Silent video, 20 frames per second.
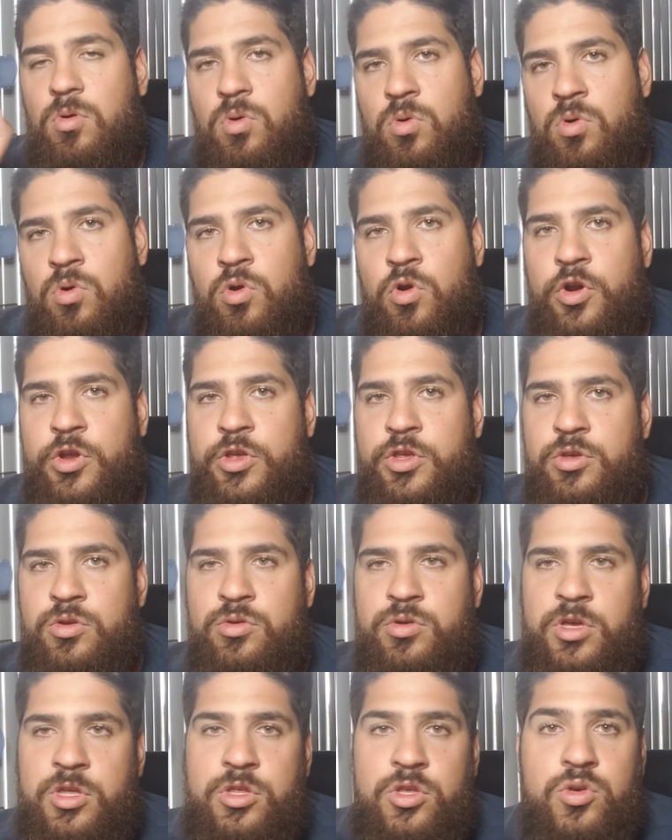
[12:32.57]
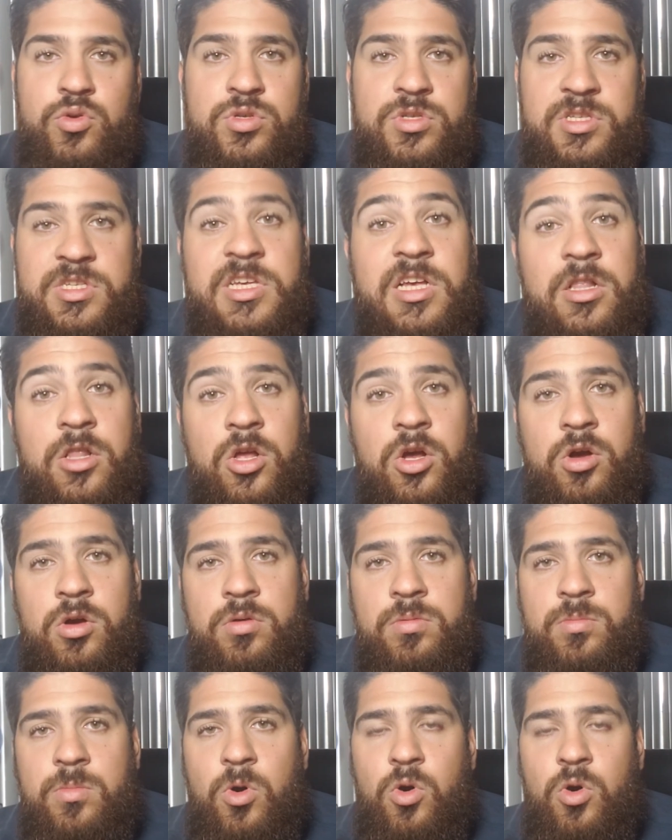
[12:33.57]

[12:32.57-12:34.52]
Or you can use Zillow